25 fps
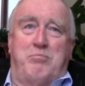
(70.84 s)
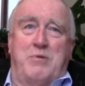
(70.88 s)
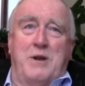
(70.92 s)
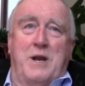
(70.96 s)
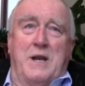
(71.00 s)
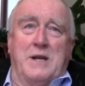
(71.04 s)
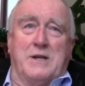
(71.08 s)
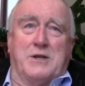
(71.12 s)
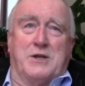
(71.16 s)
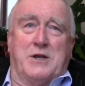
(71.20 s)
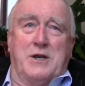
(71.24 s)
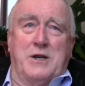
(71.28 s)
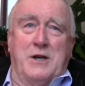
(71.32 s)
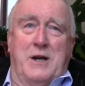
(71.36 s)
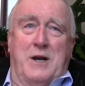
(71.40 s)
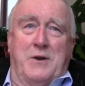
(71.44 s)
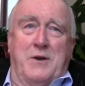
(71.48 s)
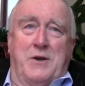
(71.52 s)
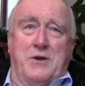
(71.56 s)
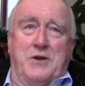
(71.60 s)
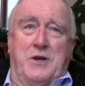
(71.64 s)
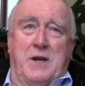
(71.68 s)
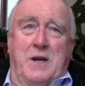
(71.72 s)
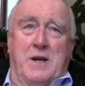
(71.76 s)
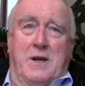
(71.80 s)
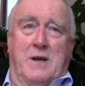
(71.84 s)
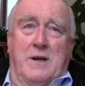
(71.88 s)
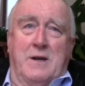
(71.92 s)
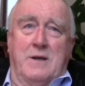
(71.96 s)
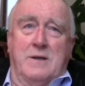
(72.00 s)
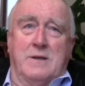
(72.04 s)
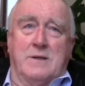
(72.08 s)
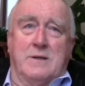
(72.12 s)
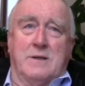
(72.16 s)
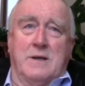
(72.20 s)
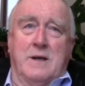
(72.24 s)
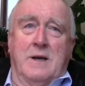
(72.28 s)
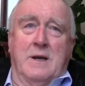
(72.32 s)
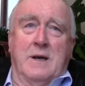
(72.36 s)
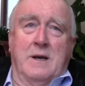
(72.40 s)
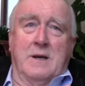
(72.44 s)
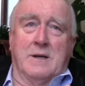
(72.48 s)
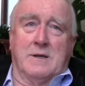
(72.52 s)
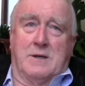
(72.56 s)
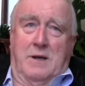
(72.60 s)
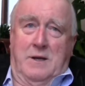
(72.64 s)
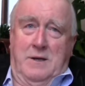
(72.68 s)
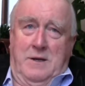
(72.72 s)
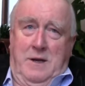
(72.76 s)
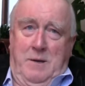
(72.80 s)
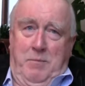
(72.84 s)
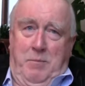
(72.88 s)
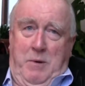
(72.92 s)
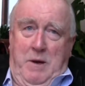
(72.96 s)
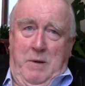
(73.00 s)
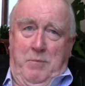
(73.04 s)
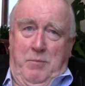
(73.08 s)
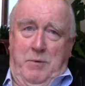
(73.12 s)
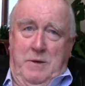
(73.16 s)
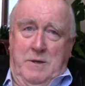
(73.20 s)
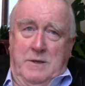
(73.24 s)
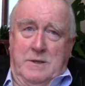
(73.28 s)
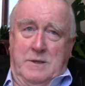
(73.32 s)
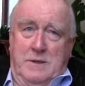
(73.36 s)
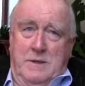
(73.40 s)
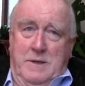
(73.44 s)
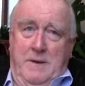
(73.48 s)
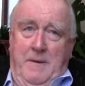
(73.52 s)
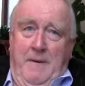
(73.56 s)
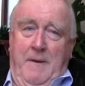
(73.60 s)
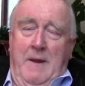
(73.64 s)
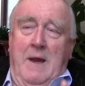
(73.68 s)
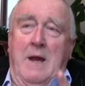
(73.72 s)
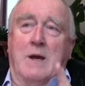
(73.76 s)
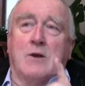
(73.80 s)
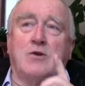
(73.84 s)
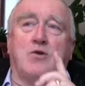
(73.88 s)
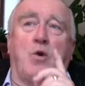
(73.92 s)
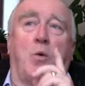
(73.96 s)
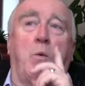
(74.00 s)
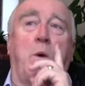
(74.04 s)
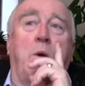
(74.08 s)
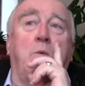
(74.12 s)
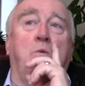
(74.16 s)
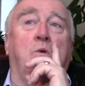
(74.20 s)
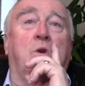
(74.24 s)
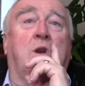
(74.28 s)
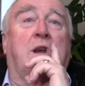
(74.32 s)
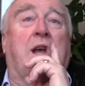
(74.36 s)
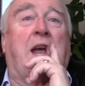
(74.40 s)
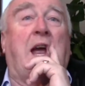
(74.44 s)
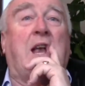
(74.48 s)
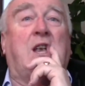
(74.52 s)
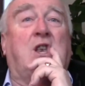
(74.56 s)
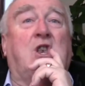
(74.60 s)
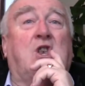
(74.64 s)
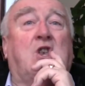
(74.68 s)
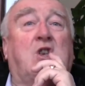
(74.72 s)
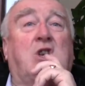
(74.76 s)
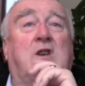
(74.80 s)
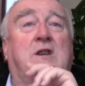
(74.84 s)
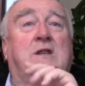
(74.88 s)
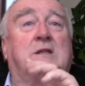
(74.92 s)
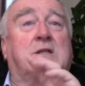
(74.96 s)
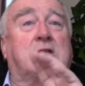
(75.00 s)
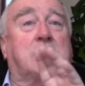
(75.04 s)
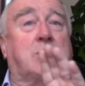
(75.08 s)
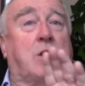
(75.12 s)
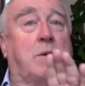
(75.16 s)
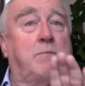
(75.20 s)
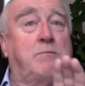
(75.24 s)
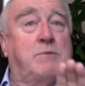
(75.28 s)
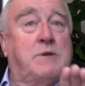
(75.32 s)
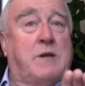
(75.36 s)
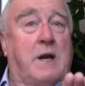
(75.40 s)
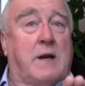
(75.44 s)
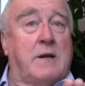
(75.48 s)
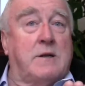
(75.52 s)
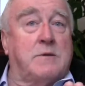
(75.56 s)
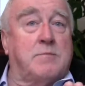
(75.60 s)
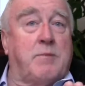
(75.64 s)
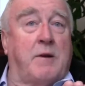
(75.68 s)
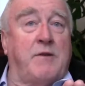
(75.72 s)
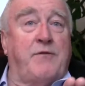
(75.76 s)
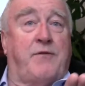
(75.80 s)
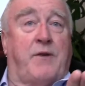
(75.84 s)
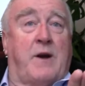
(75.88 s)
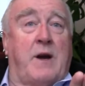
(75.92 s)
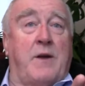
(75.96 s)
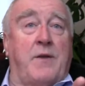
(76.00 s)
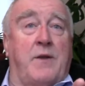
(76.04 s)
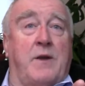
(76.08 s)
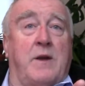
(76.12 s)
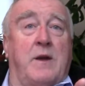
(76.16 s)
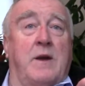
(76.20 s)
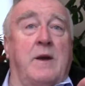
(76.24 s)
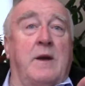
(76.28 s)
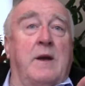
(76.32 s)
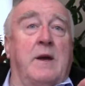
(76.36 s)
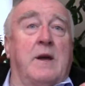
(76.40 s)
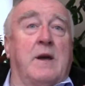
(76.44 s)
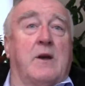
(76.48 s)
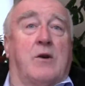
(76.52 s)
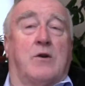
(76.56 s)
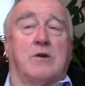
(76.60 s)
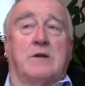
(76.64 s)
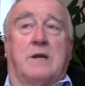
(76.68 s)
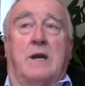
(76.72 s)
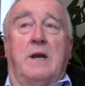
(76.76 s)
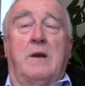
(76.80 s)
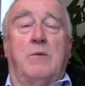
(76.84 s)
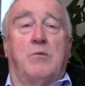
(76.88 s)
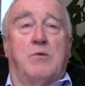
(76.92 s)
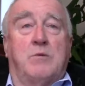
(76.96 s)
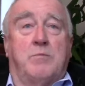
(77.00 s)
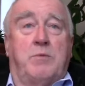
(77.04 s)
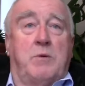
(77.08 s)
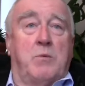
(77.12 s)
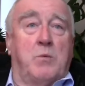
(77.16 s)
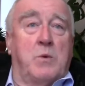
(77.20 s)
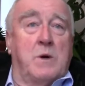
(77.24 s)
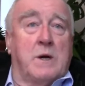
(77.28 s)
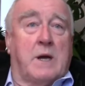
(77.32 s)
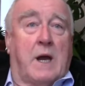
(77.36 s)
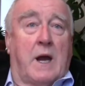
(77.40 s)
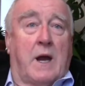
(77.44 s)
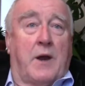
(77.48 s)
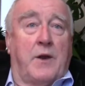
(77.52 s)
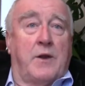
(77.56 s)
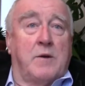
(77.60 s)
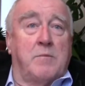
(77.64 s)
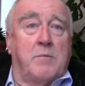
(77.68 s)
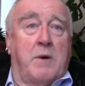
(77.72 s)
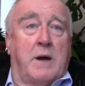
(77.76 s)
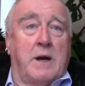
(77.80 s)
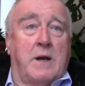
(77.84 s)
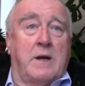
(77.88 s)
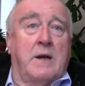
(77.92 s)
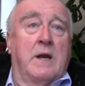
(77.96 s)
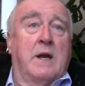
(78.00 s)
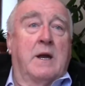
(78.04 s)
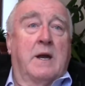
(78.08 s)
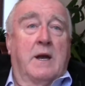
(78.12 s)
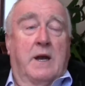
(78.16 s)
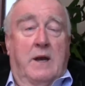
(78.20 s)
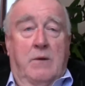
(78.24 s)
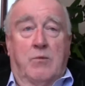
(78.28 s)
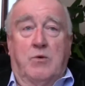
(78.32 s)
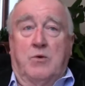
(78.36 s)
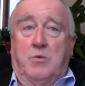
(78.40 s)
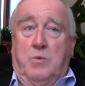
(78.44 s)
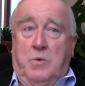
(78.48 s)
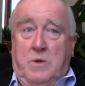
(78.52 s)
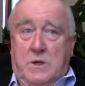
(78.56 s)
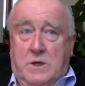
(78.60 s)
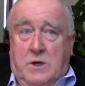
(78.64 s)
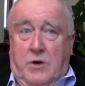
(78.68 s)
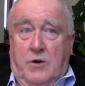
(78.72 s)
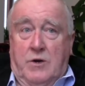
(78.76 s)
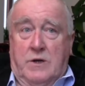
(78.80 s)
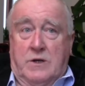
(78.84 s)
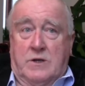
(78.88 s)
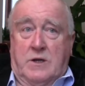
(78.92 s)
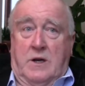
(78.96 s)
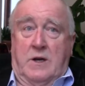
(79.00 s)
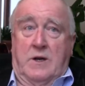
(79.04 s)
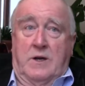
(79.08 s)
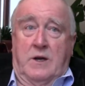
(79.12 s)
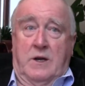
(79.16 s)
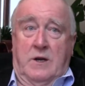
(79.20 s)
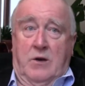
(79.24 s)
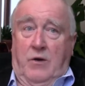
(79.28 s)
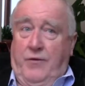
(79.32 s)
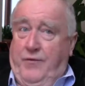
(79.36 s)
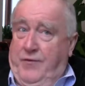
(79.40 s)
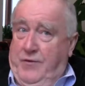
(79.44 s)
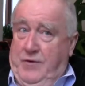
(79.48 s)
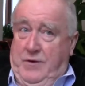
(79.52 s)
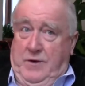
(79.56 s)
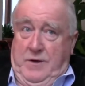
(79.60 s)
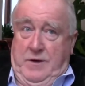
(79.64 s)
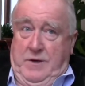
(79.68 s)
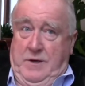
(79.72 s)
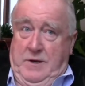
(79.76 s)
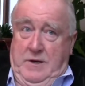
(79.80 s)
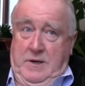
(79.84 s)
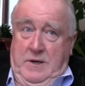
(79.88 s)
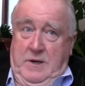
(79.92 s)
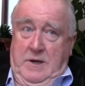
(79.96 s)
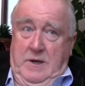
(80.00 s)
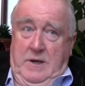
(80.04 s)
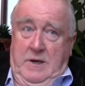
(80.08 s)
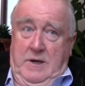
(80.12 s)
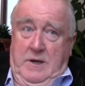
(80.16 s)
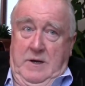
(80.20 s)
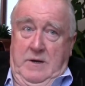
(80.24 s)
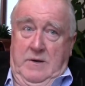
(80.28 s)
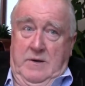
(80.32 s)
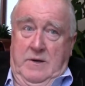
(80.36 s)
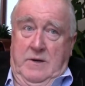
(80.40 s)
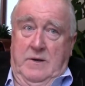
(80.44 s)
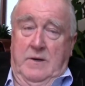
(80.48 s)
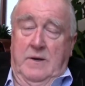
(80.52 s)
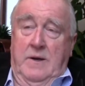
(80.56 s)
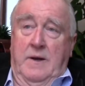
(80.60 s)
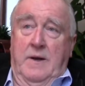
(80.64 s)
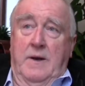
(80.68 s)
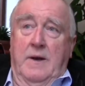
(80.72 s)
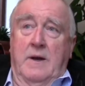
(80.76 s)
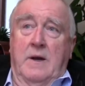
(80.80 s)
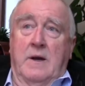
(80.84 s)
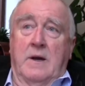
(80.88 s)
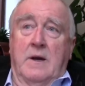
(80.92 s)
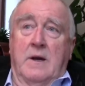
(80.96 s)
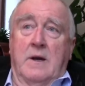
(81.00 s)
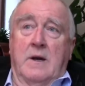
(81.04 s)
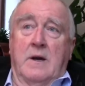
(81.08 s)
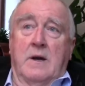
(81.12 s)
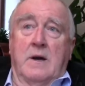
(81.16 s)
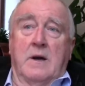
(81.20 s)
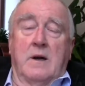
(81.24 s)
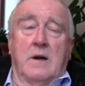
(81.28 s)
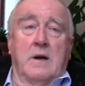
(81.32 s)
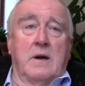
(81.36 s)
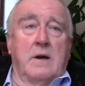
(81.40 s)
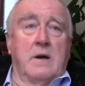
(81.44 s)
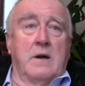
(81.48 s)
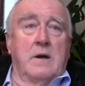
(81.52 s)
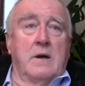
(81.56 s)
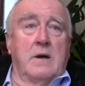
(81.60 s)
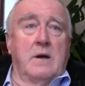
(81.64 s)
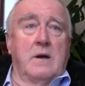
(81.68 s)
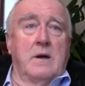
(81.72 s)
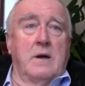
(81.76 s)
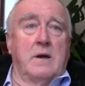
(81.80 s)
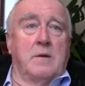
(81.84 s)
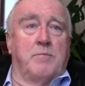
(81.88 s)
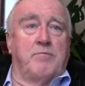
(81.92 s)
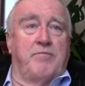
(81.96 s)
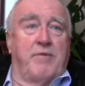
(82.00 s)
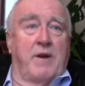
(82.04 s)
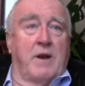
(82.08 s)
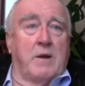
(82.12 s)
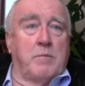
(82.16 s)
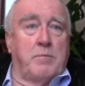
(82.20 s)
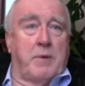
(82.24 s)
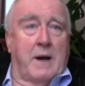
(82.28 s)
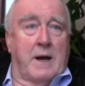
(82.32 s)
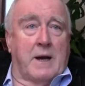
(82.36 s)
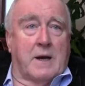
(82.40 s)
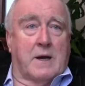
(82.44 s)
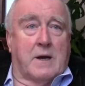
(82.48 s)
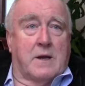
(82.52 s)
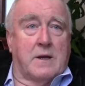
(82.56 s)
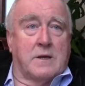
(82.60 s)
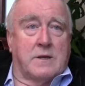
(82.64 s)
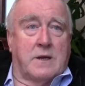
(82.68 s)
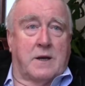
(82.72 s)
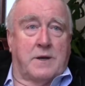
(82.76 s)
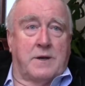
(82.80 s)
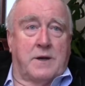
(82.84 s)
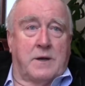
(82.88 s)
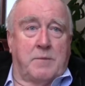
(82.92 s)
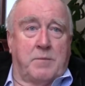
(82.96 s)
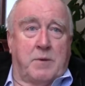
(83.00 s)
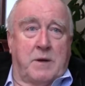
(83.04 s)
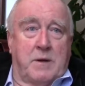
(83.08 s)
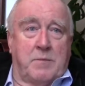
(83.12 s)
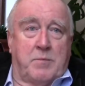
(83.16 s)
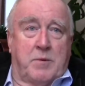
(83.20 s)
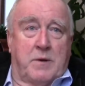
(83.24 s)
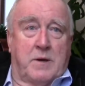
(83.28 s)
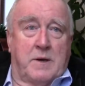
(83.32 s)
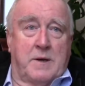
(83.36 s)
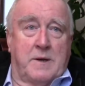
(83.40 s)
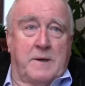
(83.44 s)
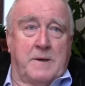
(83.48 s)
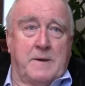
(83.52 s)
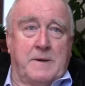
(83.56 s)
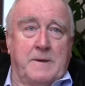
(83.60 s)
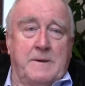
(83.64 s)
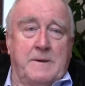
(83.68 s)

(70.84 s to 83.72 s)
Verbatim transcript: minister and the deacons, Sunday papers. So we would get, sometimes my father, because he would be working in the mine, he would work on a Sunday often, you know, he'd bring back a Sunday paper.